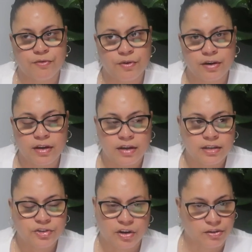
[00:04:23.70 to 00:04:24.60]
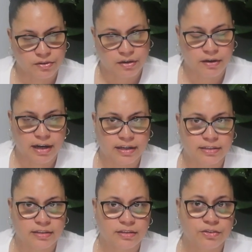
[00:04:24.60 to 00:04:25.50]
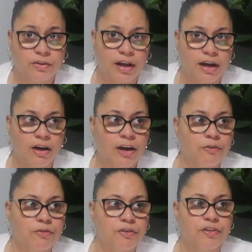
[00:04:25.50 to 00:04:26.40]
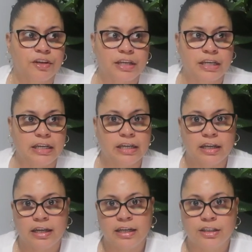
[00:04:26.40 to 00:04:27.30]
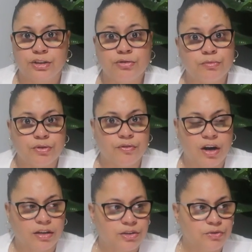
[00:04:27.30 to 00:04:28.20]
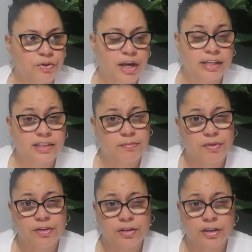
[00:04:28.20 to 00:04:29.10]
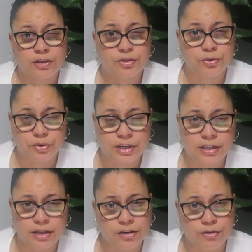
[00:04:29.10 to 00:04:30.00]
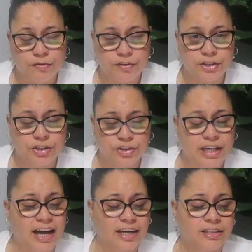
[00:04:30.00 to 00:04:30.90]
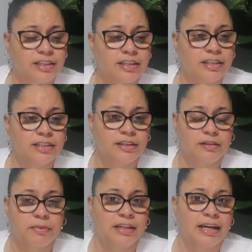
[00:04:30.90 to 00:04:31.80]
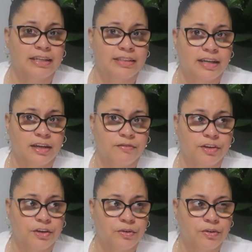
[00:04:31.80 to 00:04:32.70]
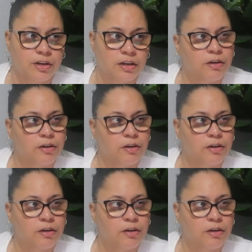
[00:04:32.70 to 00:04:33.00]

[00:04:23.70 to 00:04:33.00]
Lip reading: for, Trello now has. So now I don't feel the need to move on to it. And some of the 3 key new features I actually listed in my last tech video,